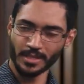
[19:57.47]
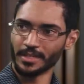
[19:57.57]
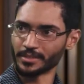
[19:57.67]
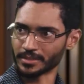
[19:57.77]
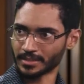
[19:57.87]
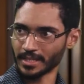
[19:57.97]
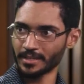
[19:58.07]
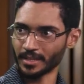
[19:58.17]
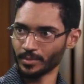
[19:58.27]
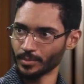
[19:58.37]

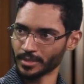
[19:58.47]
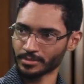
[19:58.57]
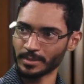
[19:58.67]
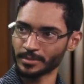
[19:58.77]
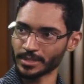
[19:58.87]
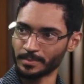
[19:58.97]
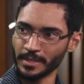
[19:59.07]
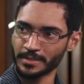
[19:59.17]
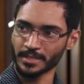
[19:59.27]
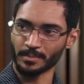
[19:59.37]
understanding where the scripture
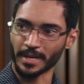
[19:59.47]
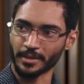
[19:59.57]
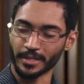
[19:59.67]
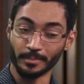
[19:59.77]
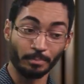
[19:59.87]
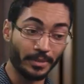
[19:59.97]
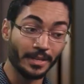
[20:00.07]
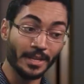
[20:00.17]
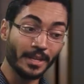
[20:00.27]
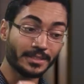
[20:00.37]
speaks about him.
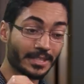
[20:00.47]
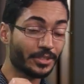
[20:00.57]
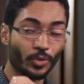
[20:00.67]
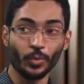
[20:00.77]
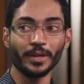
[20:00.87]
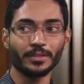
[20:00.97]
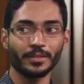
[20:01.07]
But yeah. it's actually quite